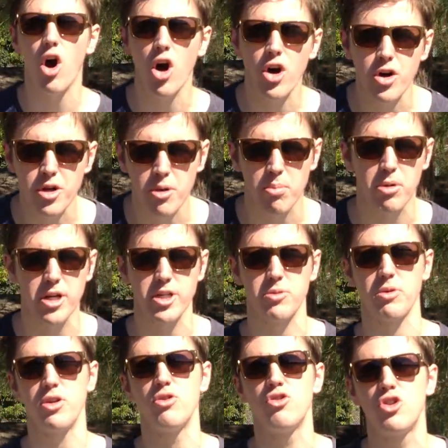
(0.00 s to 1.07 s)
are in a
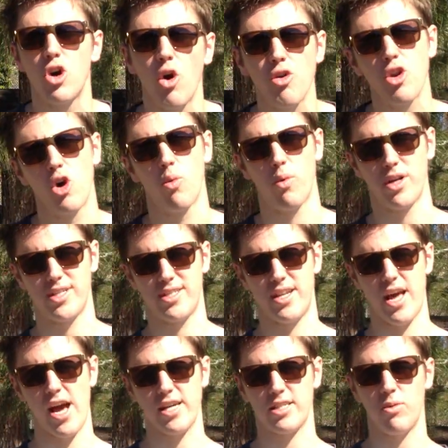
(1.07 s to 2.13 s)
place where you don't know what's
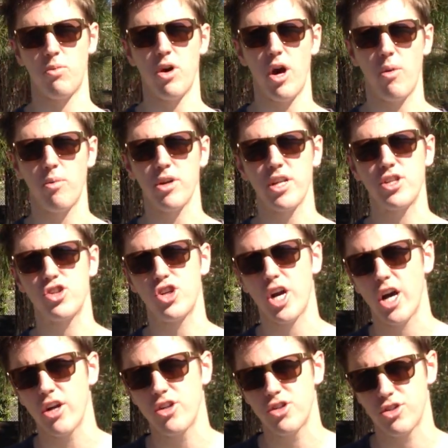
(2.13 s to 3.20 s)
next, I want to
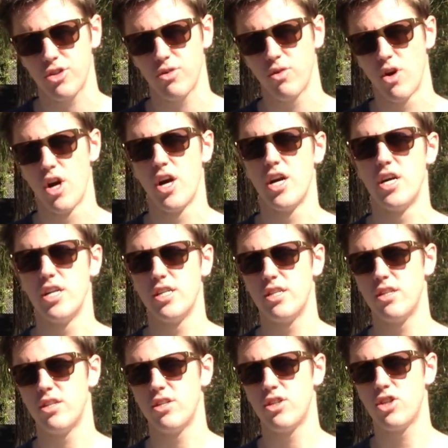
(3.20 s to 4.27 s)
challenge you
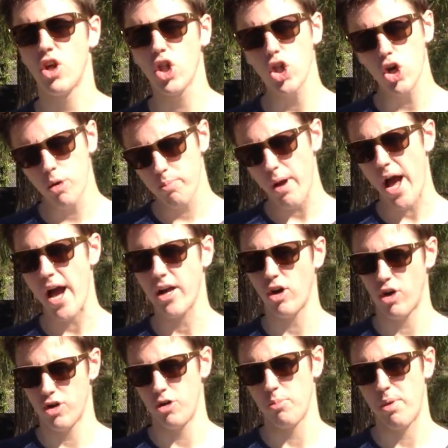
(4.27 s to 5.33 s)
to look back
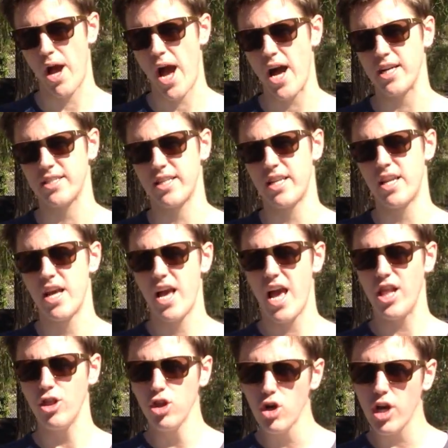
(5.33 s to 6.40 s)
on your past
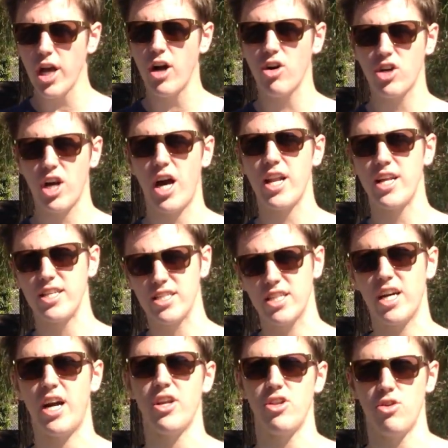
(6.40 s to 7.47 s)
and look how God has
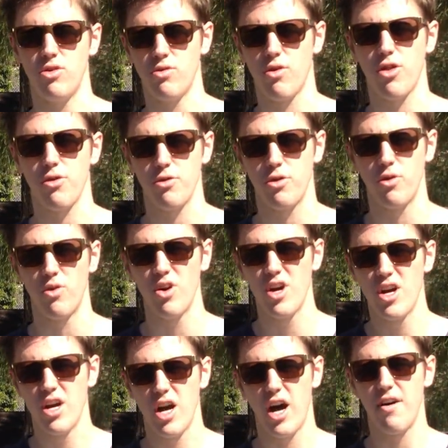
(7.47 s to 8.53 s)
gotten you through
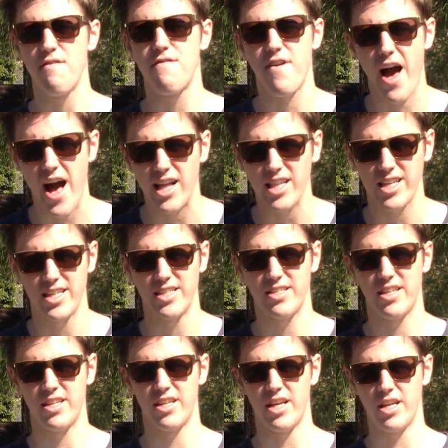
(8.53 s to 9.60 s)

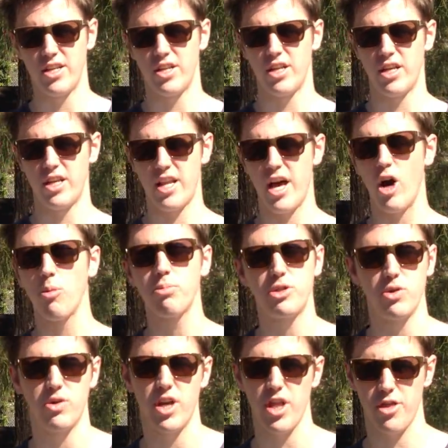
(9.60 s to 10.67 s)
valleys and
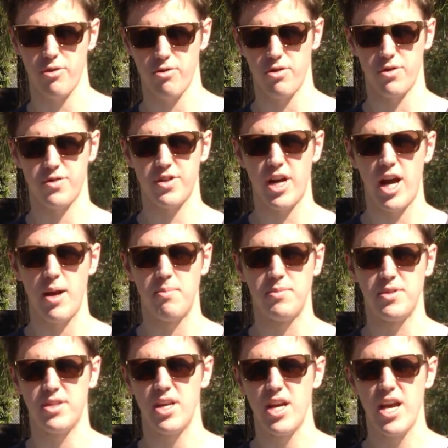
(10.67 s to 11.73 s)
helped you get through those
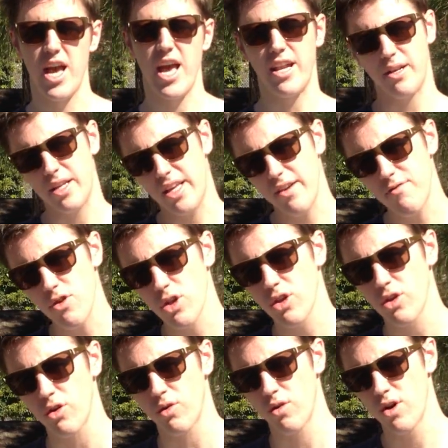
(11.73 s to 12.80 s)
times and give you a
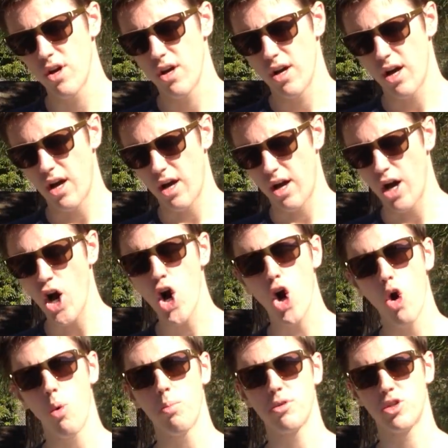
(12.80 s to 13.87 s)
little
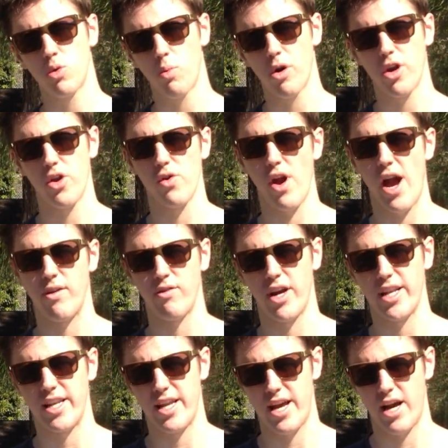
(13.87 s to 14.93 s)
hope to where you're at
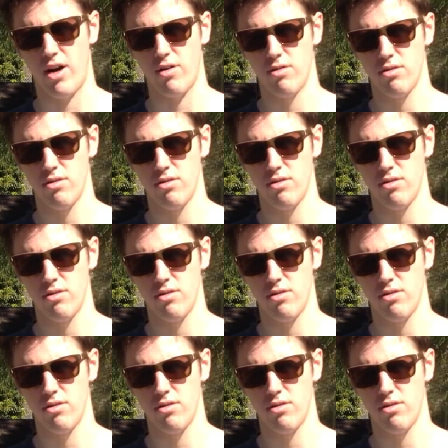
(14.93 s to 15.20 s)
right now.